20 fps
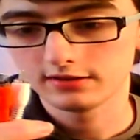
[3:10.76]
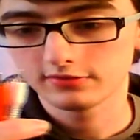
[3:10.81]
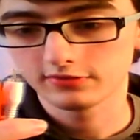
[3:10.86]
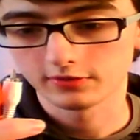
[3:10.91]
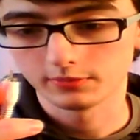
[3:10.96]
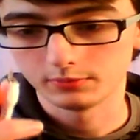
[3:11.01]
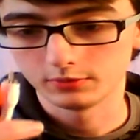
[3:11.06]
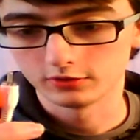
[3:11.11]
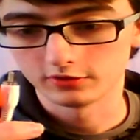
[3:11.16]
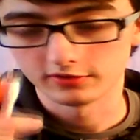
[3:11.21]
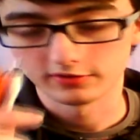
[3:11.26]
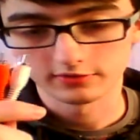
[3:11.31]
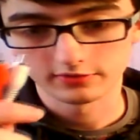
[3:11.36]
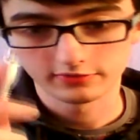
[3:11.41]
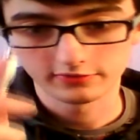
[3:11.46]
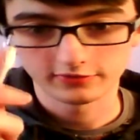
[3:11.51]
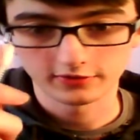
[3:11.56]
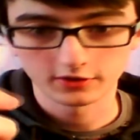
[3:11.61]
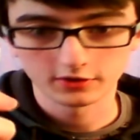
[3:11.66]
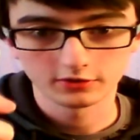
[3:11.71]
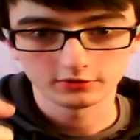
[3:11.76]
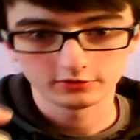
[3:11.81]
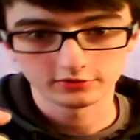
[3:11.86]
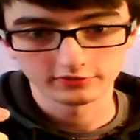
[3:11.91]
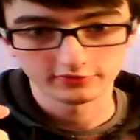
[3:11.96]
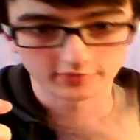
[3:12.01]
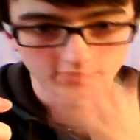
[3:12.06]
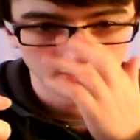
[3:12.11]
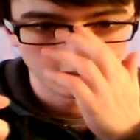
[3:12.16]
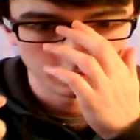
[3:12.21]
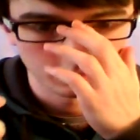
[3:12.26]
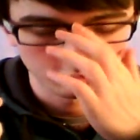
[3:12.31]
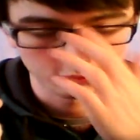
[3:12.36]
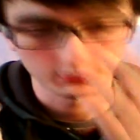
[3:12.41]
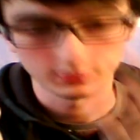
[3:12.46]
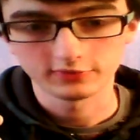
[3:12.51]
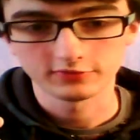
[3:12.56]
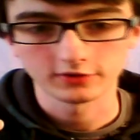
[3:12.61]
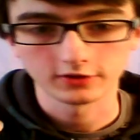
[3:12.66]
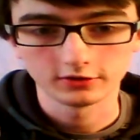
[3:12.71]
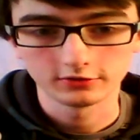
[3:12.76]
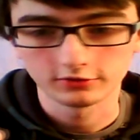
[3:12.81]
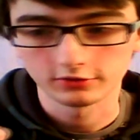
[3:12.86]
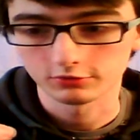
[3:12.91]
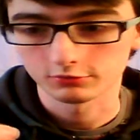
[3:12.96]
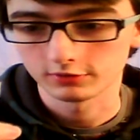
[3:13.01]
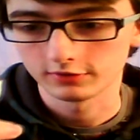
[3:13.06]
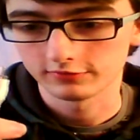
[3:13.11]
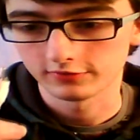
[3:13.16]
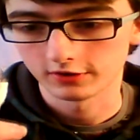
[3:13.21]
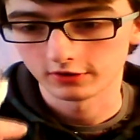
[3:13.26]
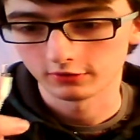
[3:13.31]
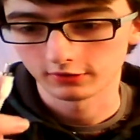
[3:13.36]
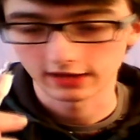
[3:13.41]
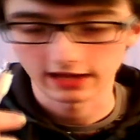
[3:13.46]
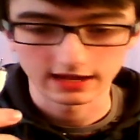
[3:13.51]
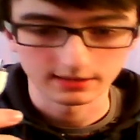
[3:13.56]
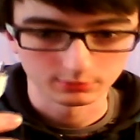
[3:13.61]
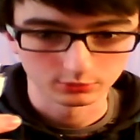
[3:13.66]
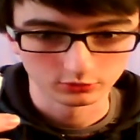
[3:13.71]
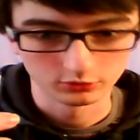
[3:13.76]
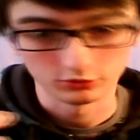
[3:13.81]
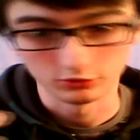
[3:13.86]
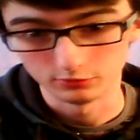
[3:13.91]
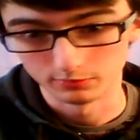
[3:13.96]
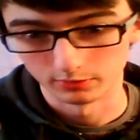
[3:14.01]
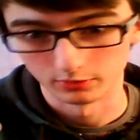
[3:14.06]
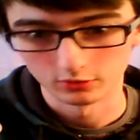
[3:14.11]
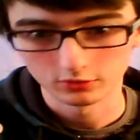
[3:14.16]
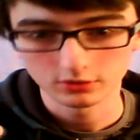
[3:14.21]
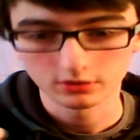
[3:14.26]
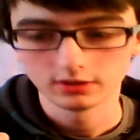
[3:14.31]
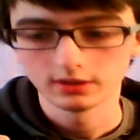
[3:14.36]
from your phono to phono, 3 phono to 3 phono cable that you bought,